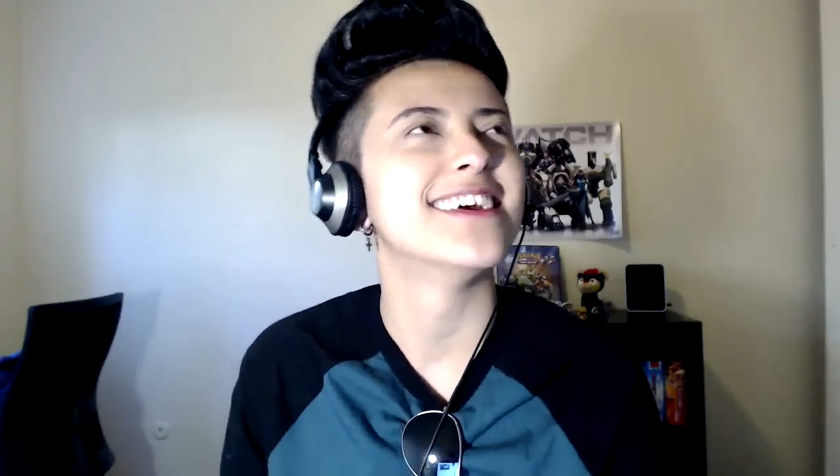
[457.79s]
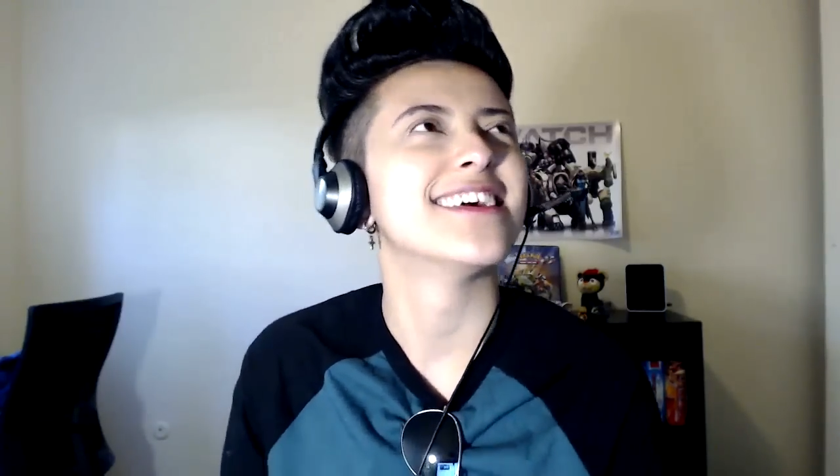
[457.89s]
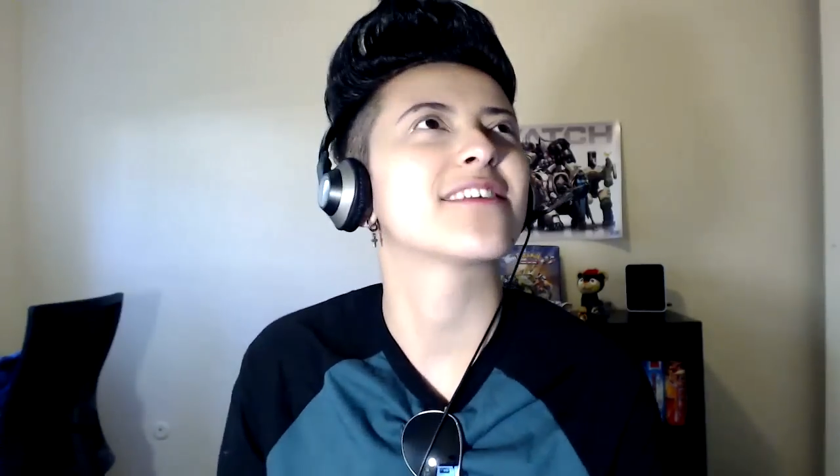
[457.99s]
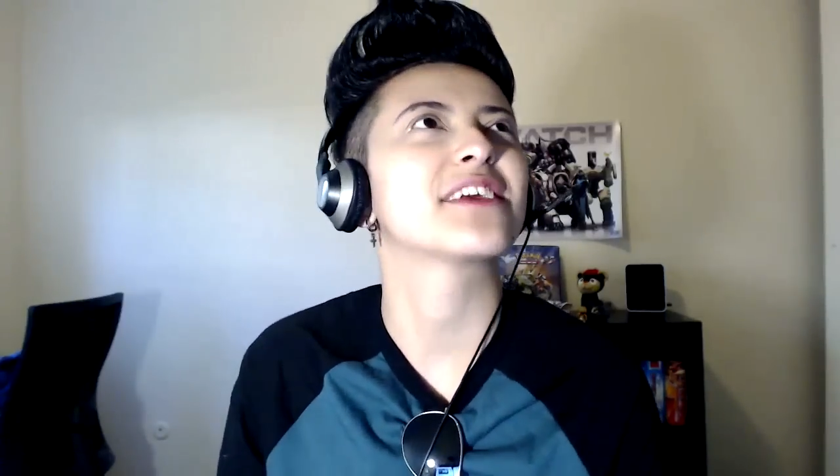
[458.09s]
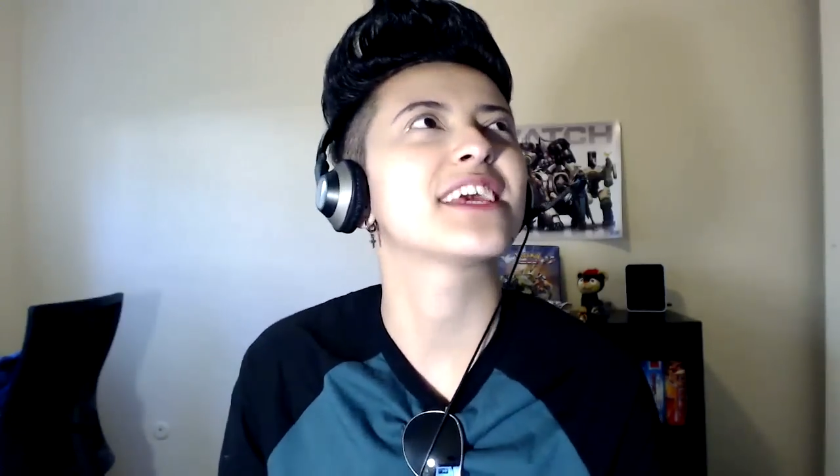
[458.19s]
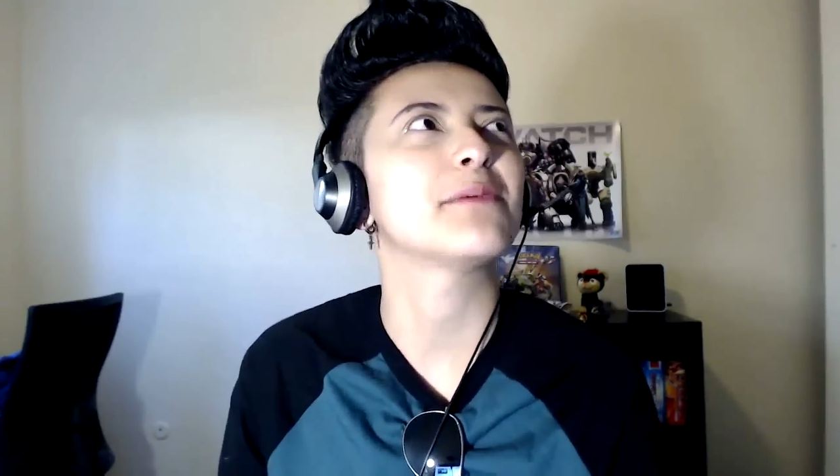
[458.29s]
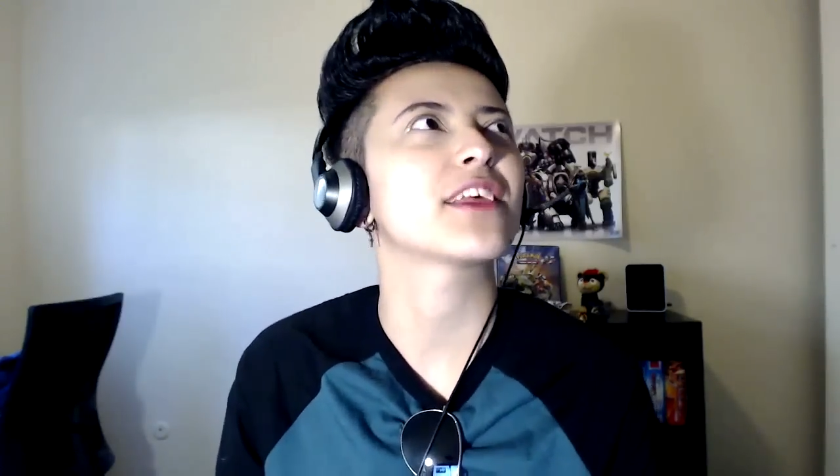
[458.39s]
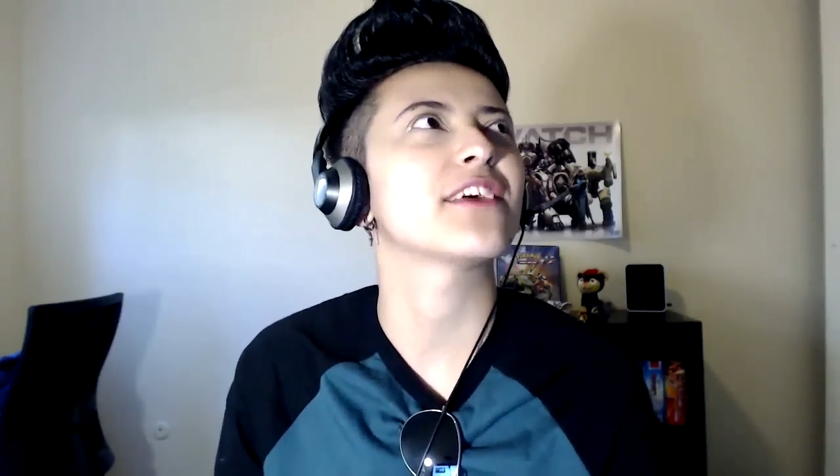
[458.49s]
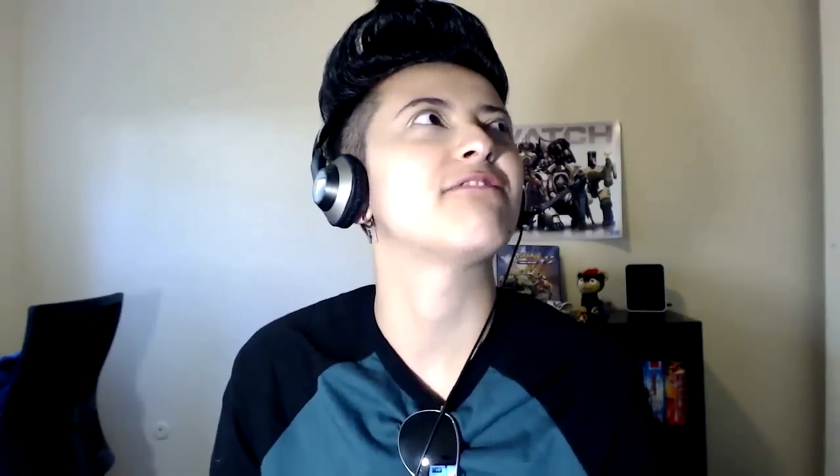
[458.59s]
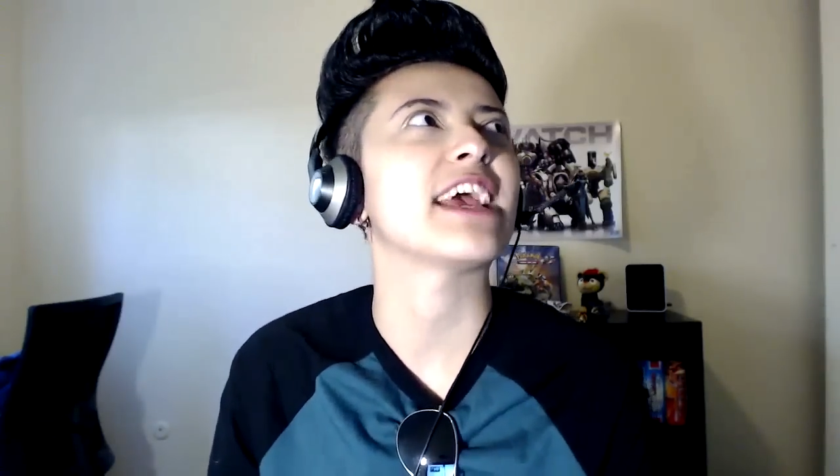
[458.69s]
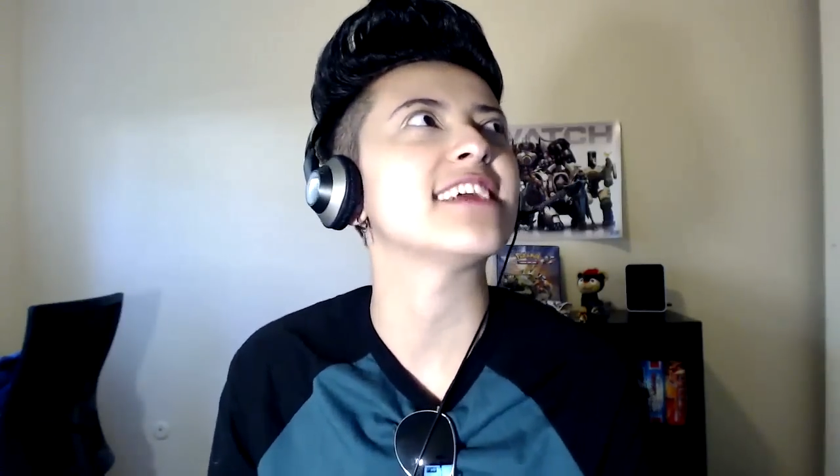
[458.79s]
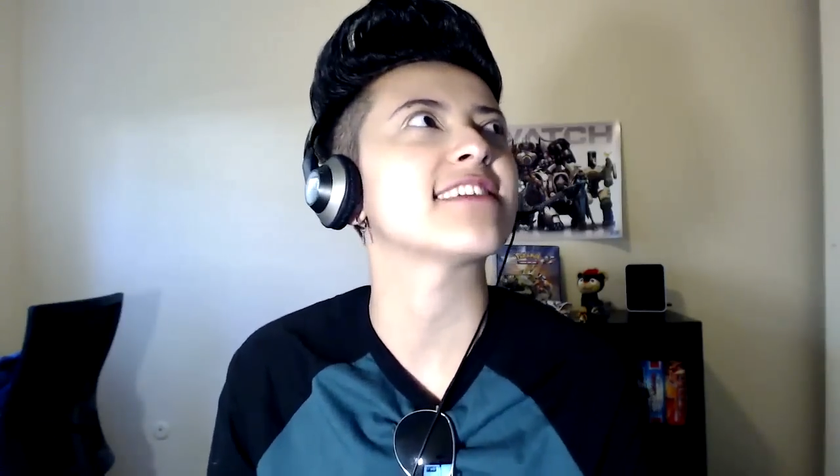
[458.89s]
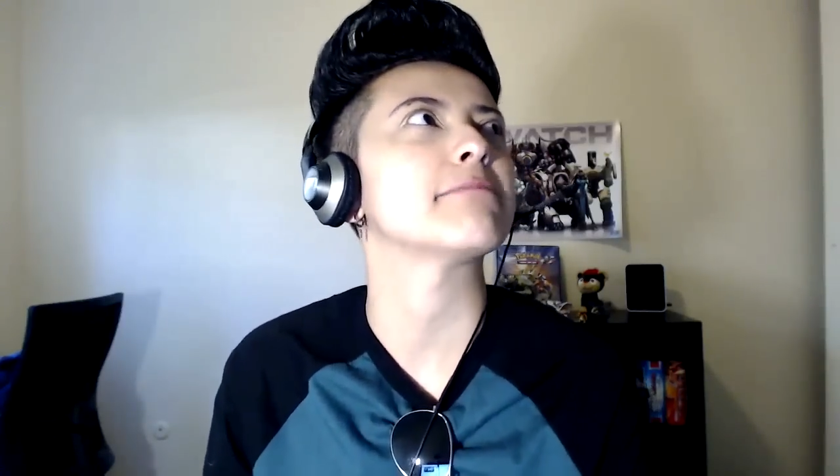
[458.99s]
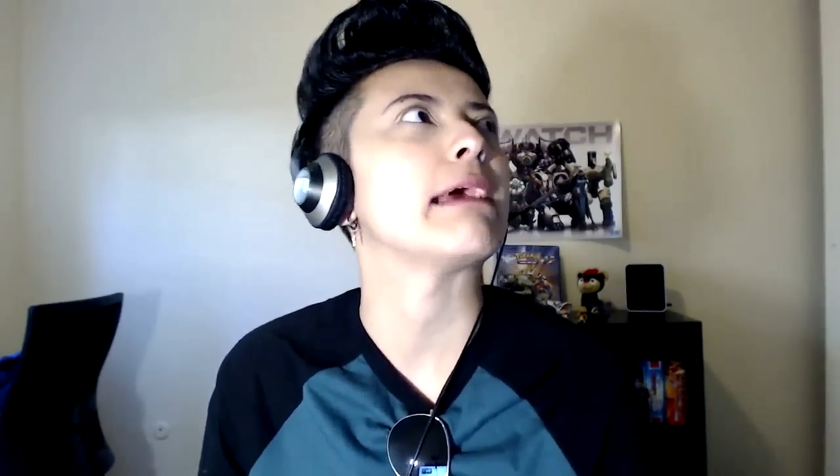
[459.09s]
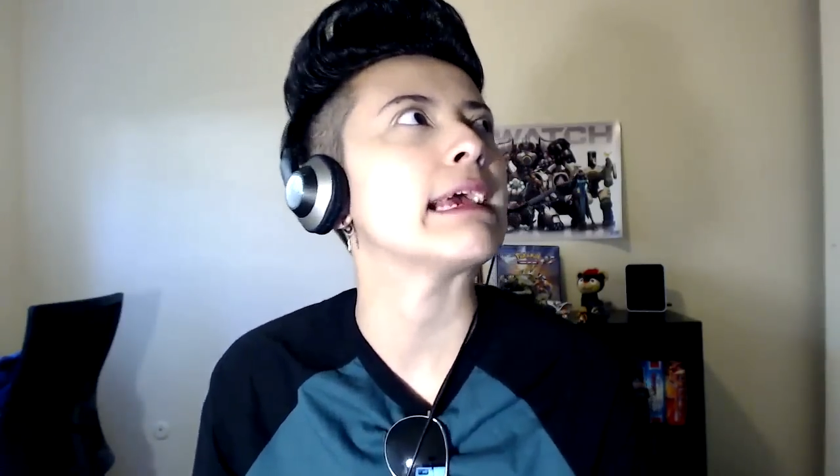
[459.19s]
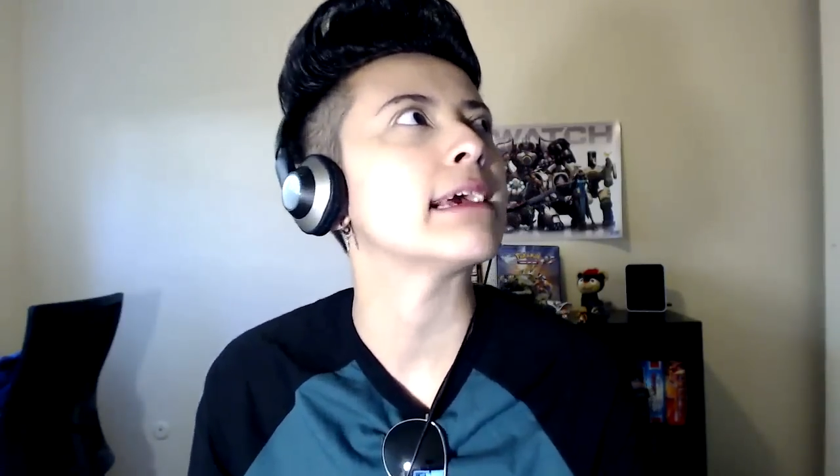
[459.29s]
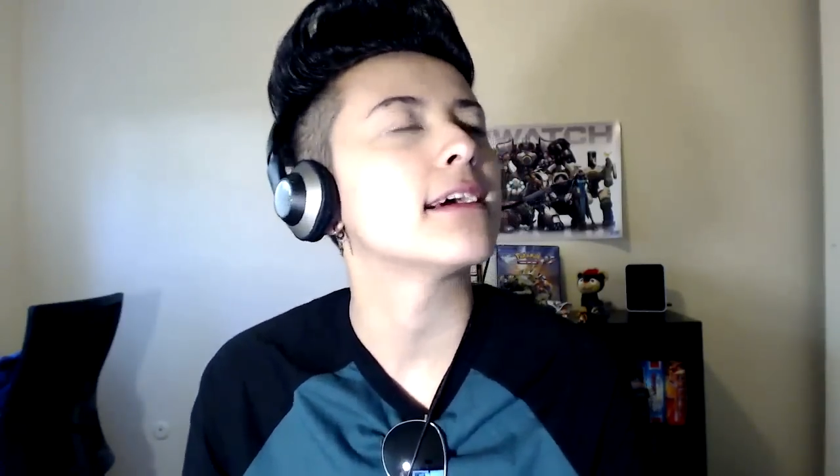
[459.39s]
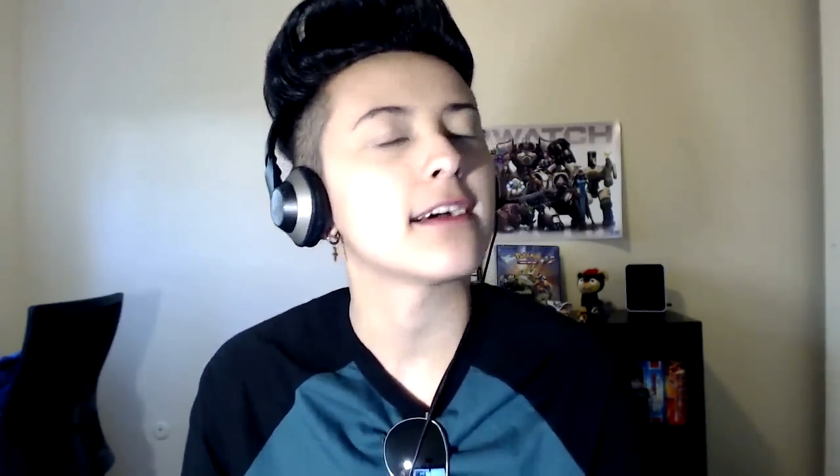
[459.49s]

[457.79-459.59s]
Something keeps evading me.